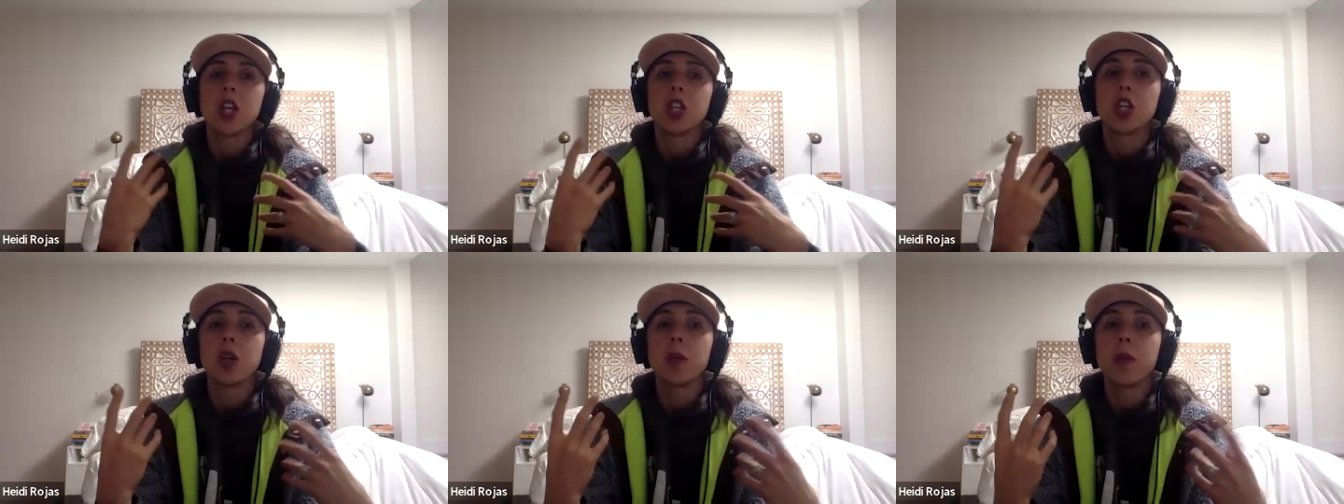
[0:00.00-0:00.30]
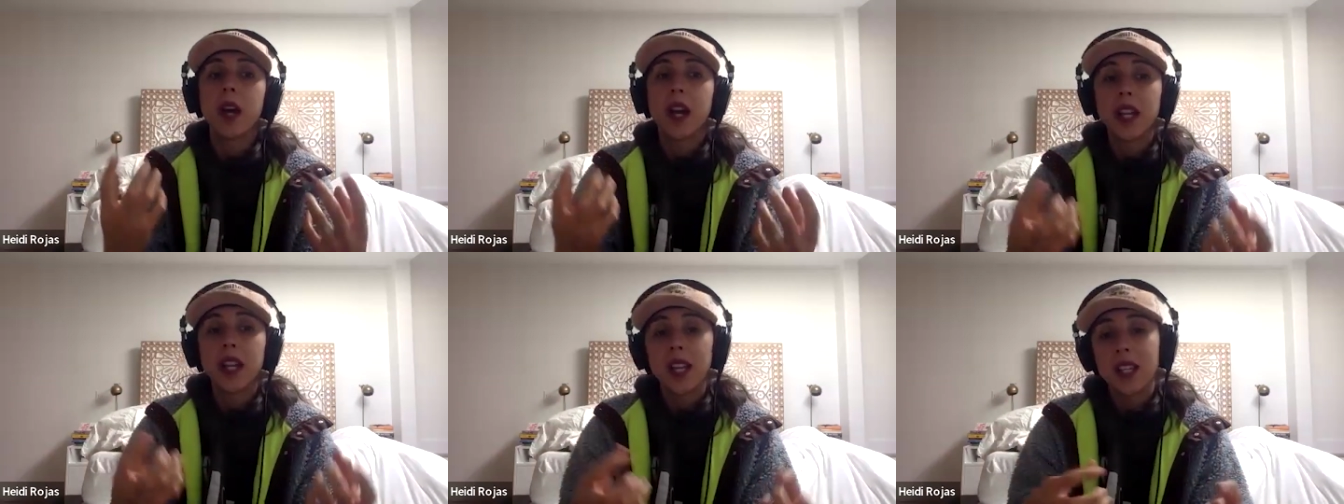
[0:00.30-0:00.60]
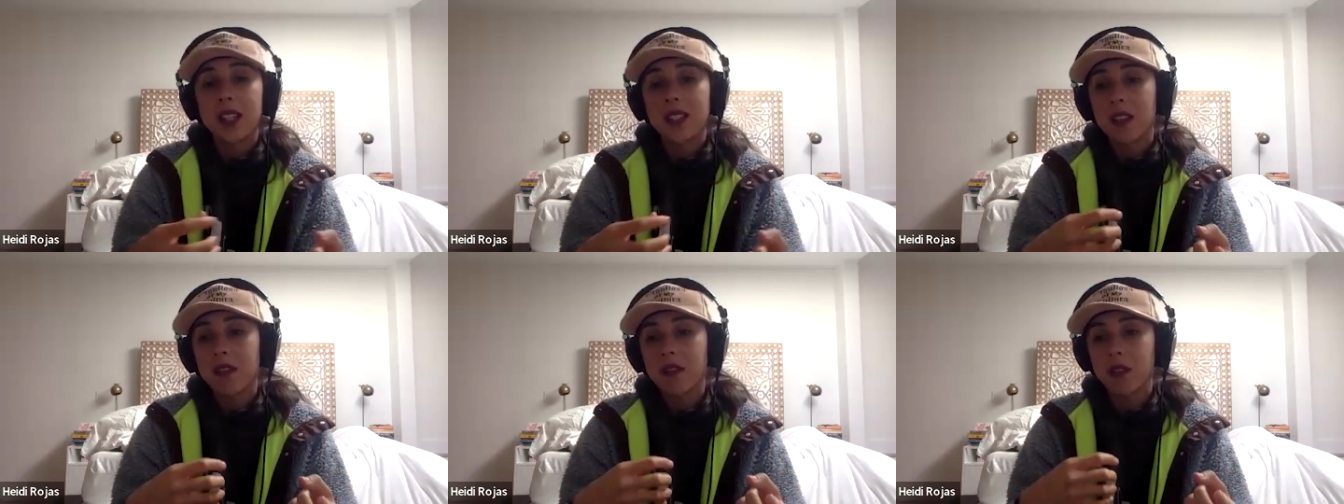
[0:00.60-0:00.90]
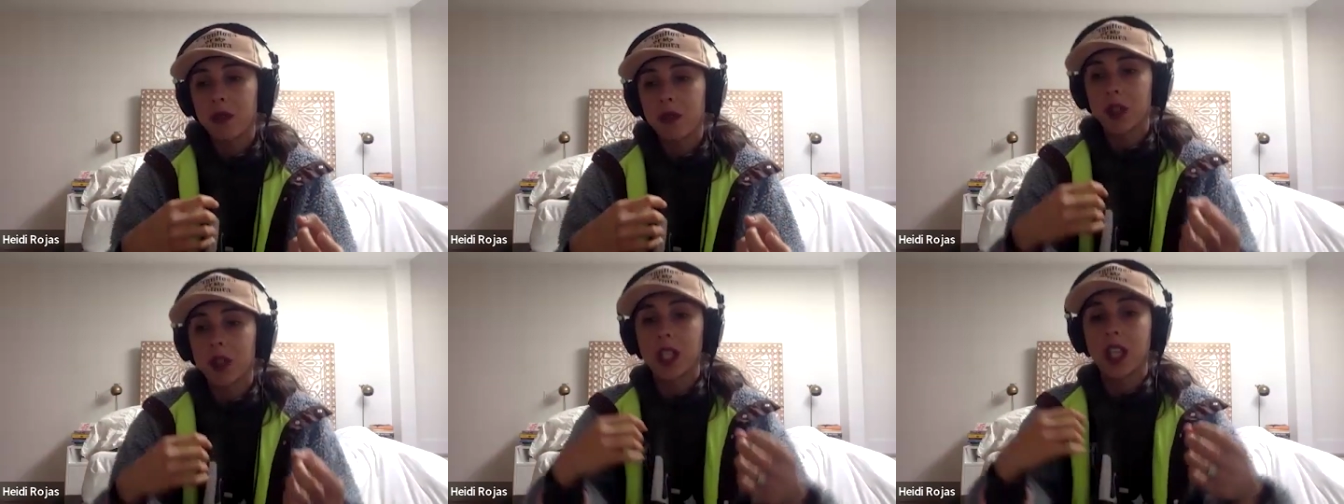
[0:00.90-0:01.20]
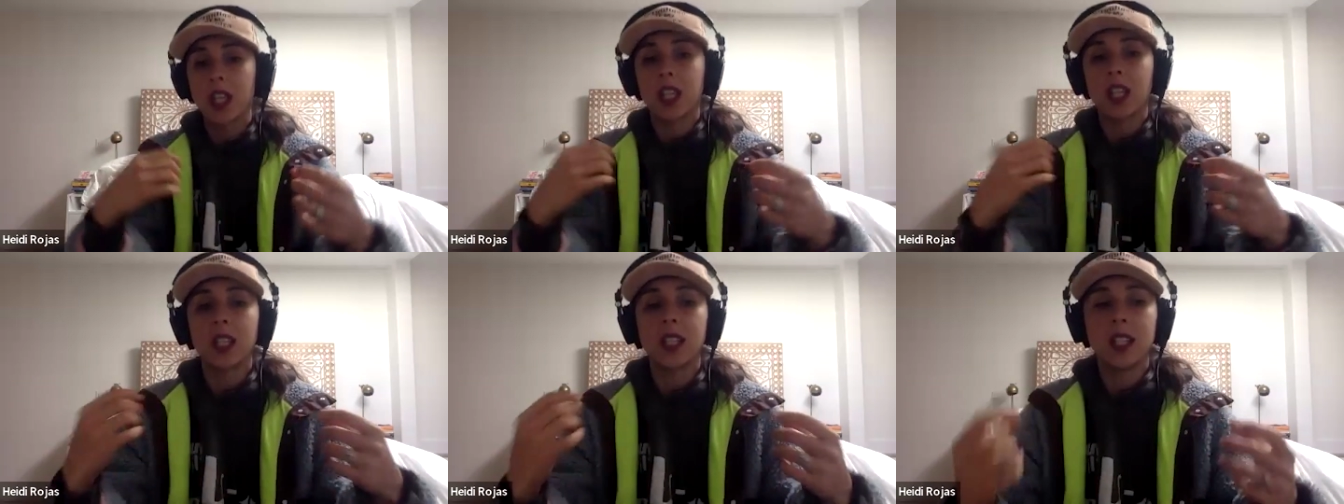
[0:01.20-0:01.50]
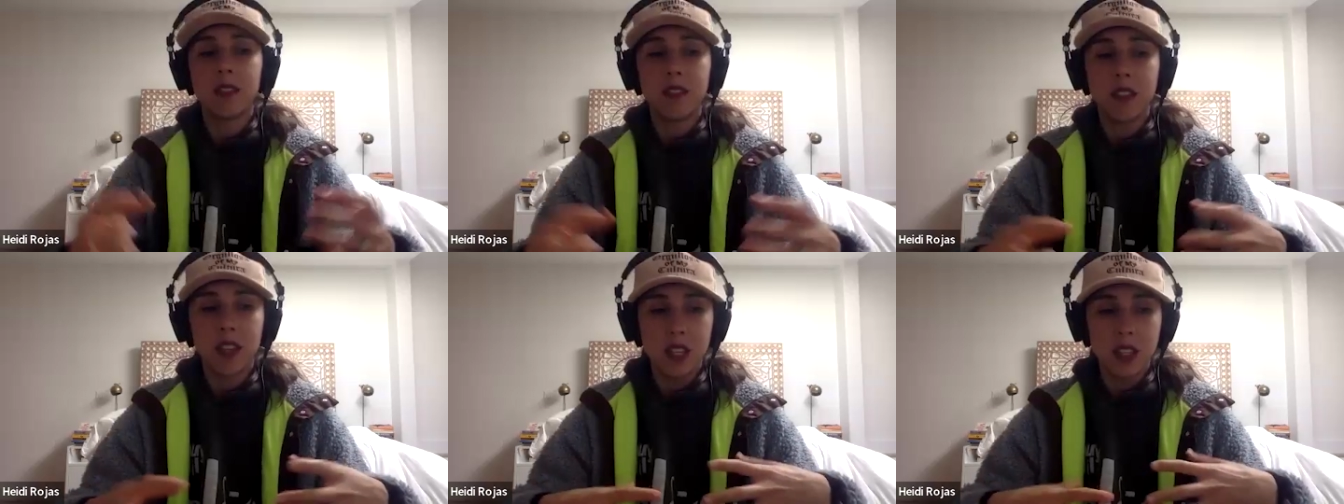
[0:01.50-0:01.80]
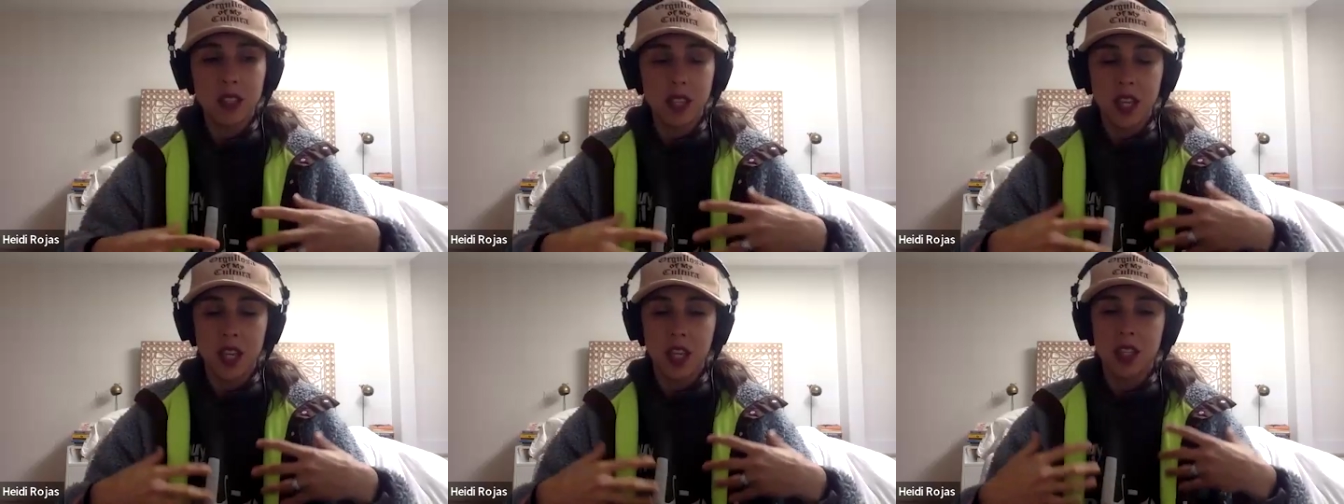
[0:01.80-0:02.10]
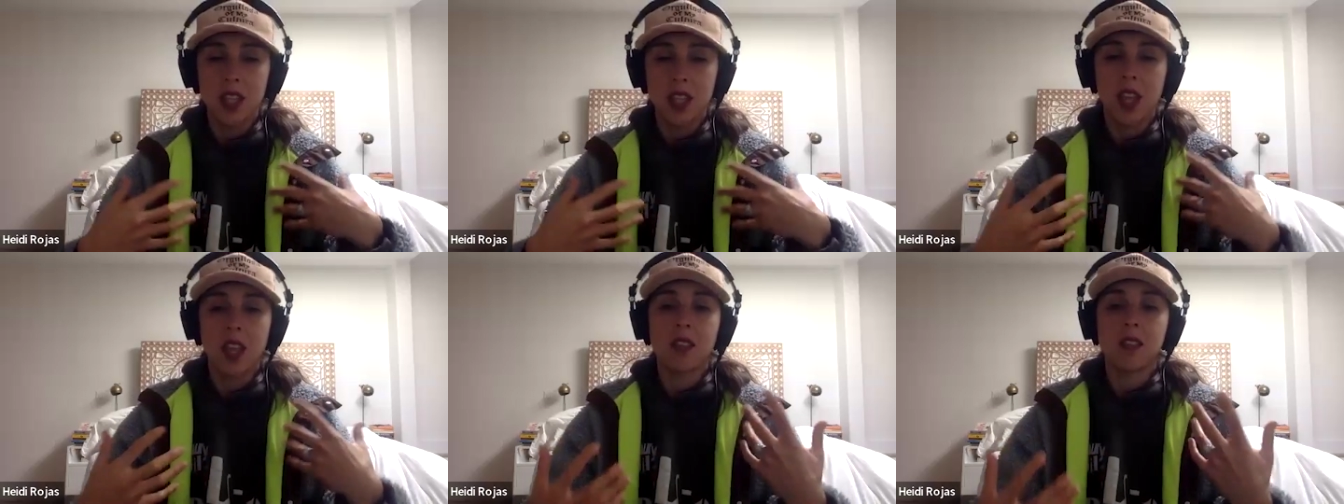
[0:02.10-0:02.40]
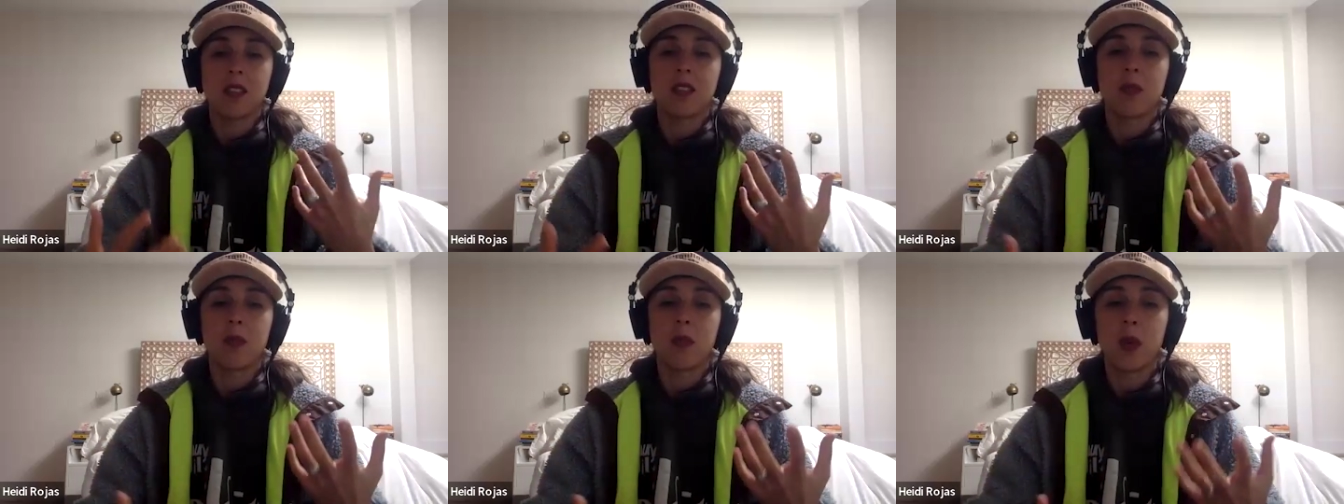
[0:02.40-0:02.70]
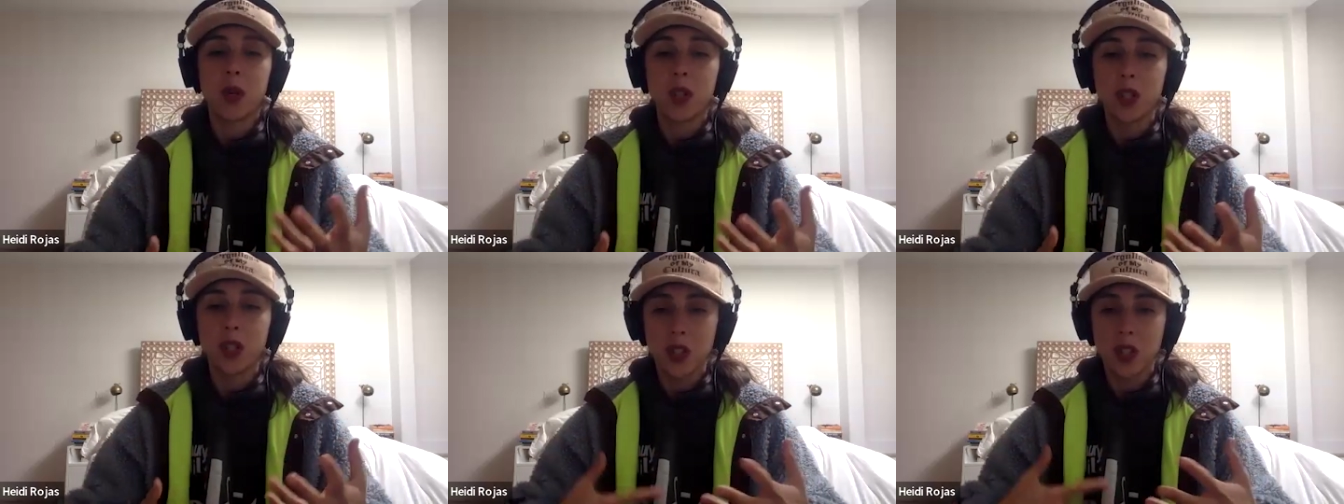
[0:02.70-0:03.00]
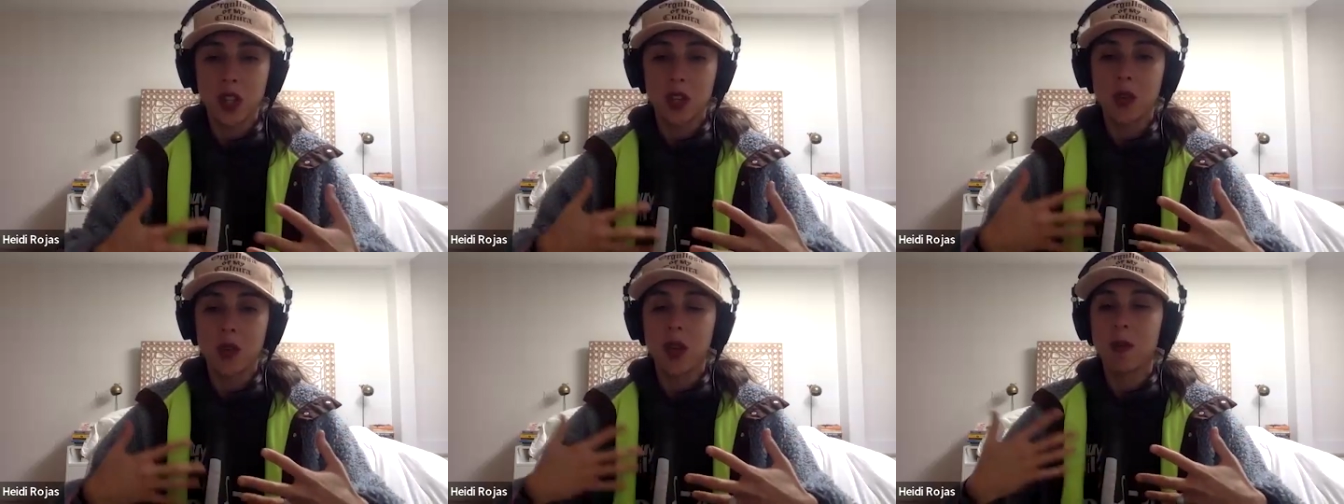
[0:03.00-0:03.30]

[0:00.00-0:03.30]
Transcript: your body as if it were like a living thing that supports you.